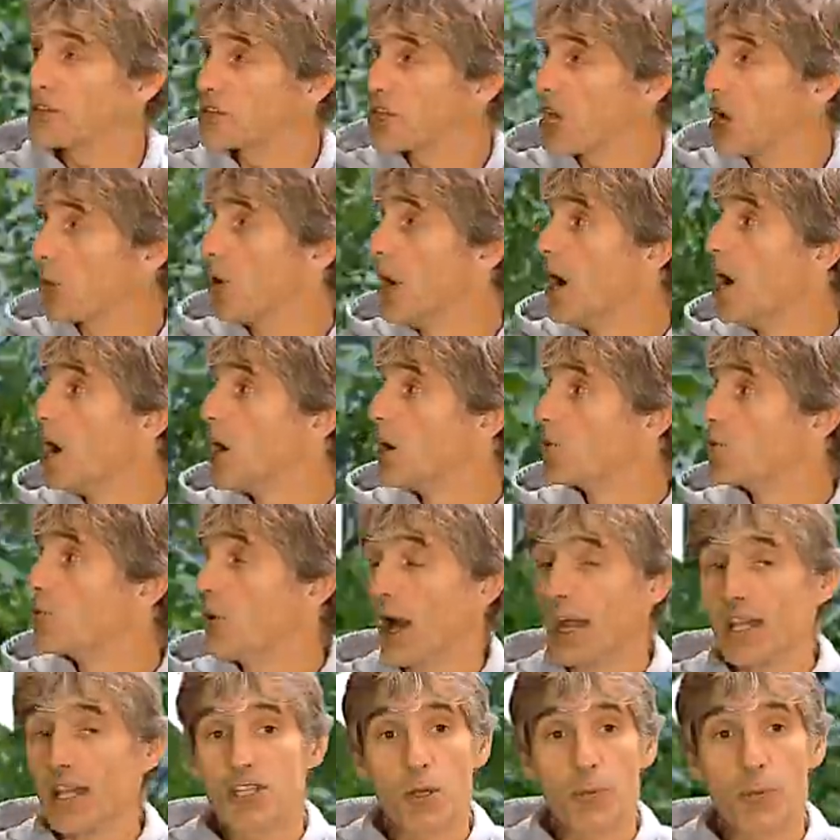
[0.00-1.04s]
So
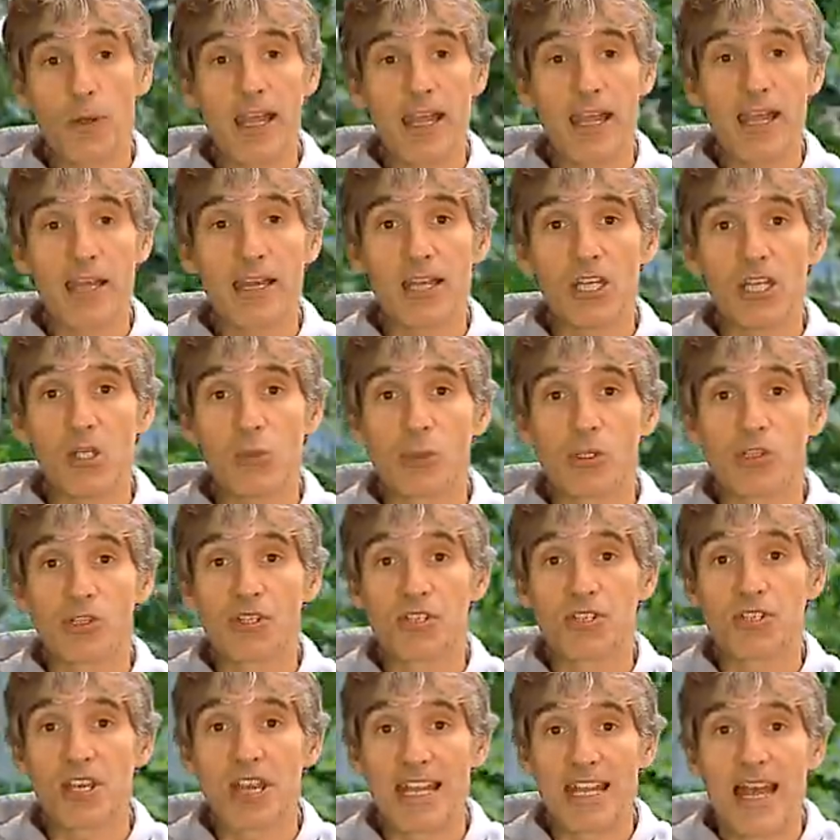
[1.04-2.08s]
right up here, you will
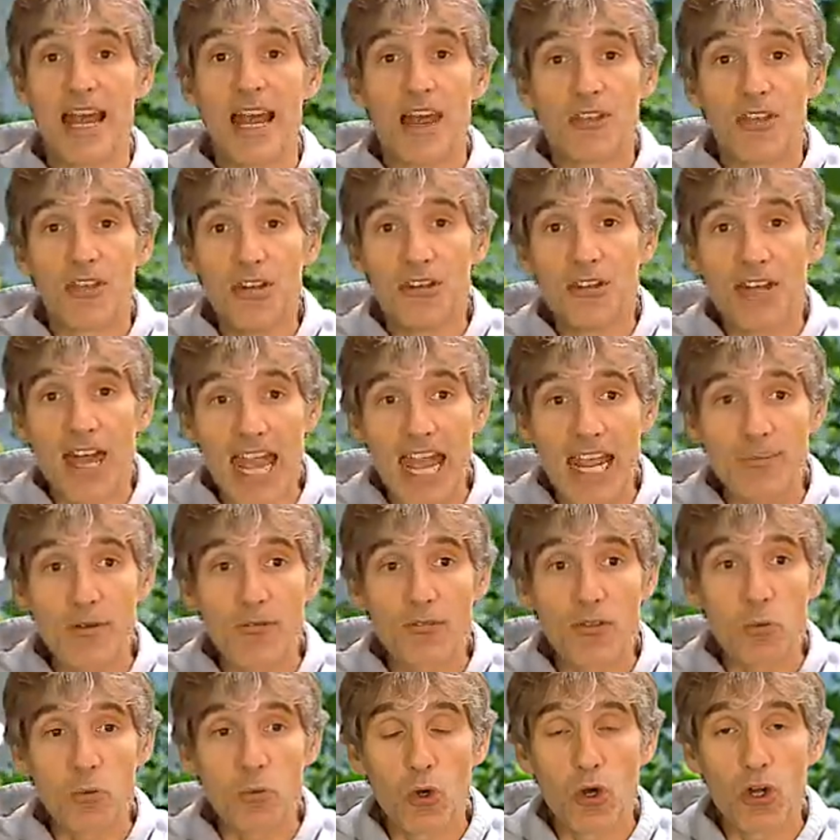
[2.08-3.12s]
see the name
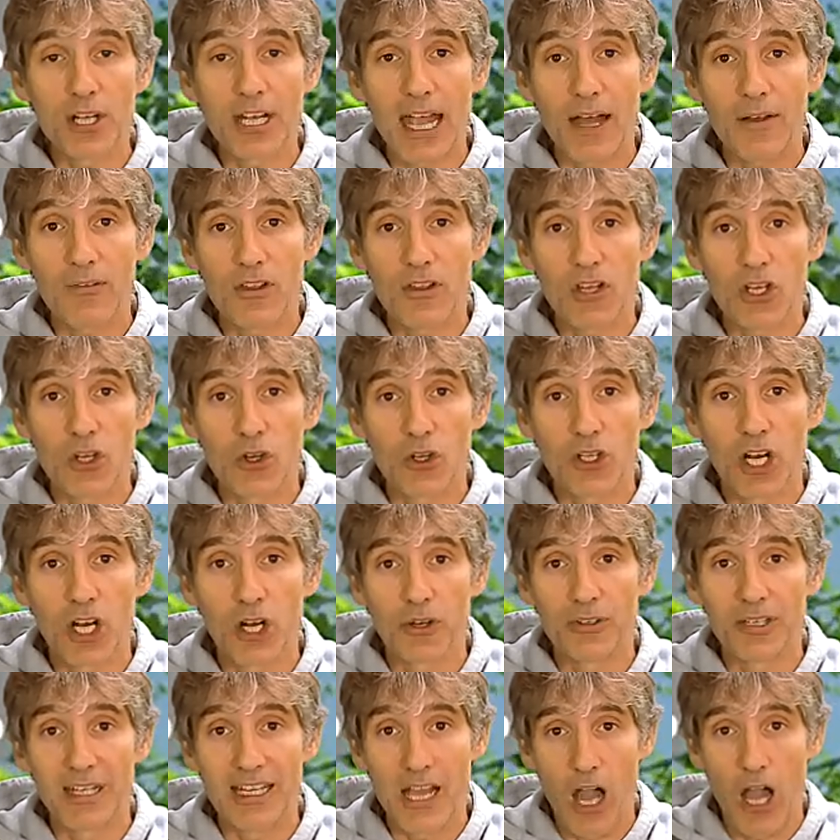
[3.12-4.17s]
of the workout that you're
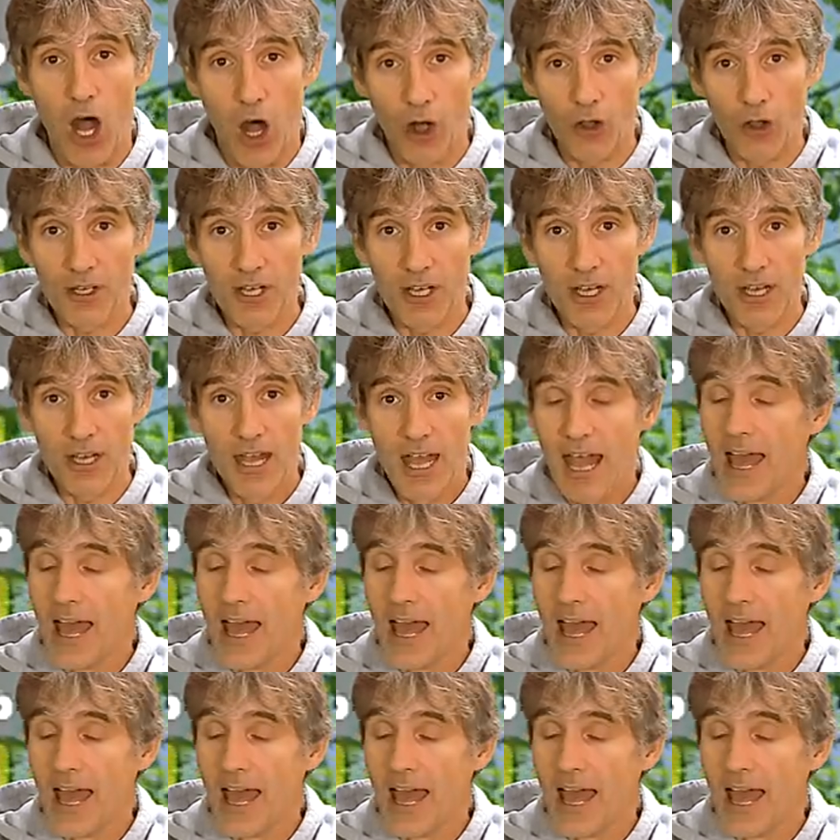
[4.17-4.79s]
currently on,